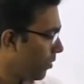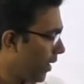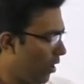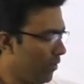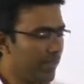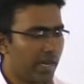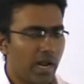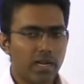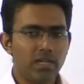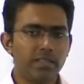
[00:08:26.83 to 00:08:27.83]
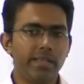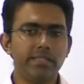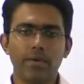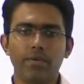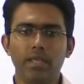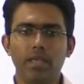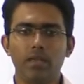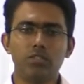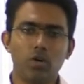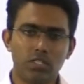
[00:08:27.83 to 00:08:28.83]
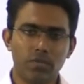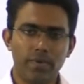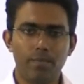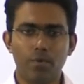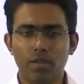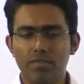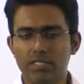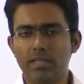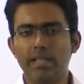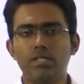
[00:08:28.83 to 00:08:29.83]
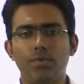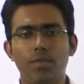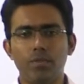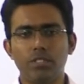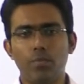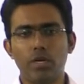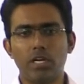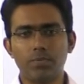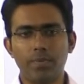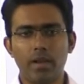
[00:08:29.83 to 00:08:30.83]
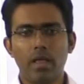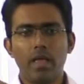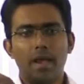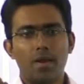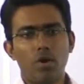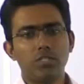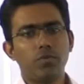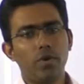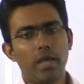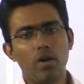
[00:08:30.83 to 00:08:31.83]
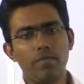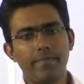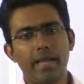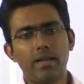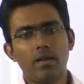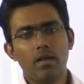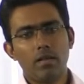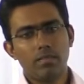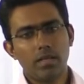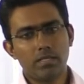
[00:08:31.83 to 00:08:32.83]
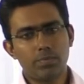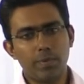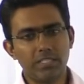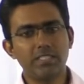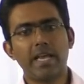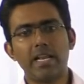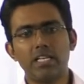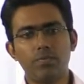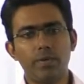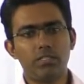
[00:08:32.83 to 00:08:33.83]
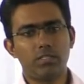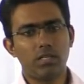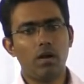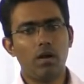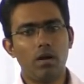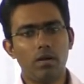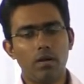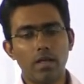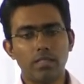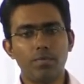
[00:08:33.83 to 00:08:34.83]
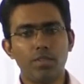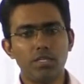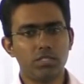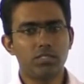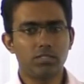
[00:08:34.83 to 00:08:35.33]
Along with that, Article 370 is also very important, which deals with Jammu and Kashmir. And also along with that, the special status which Andhra Pradesh